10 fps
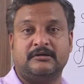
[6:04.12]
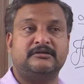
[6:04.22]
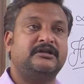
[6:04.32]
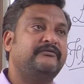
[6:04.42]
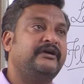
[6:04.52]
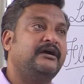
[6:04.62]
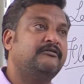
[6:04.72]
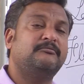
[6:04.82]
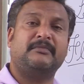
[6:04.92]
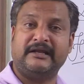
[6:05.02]
then we have
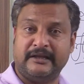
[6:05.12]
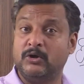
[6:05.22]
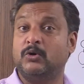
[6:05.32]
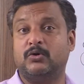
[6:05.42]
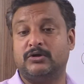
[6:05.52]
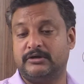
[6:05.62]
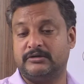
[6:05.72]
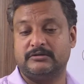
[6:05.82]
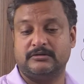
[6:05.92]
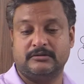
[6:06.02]
a marigold,
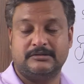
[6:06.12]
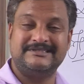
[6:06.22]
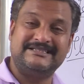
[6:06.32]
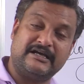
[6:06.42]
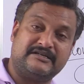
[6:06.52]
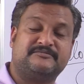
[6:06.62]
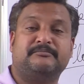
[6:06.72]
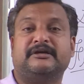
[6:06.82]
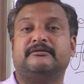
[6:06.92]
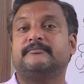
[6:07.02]

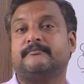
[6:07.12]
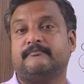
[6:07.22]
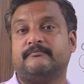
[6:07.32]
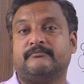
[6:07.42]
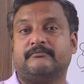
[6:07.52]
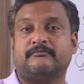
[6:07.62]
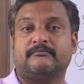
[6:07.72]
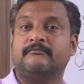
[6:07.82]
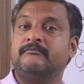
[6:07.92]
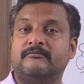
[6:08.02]
jasmine.
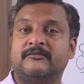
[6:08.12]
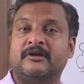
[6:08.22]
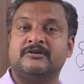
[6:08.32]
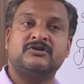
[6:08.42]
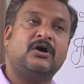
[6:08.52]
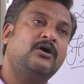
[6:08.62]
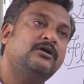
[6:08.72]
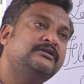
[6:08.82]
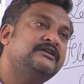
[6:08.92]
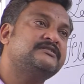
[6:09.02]
So
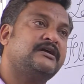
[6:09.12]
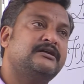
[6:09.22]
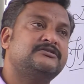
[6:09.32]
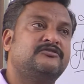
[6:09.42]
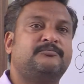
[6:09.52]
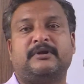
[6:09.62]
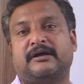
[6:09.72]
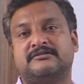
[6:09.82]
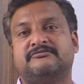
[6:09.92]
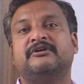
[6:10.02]
all these kinds of
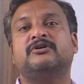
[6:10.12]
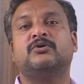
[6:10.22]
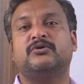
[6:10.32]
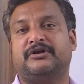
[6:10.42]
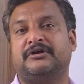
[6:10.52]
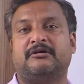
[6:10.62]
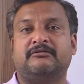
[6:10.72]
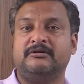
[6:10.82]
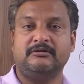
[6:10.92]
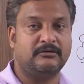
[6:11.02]
plants we grow near
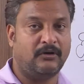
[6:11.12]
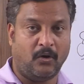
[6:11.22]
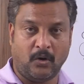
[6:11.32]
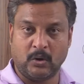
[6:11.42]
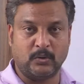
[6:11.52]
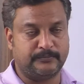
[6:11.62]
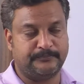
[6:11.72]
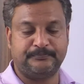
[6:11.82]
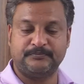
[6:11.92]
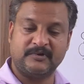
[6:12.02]
our home.
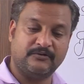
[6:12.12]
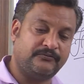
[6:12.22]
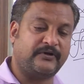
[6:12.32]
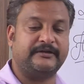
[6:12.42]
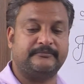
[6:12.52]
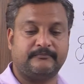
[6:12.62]
Fine.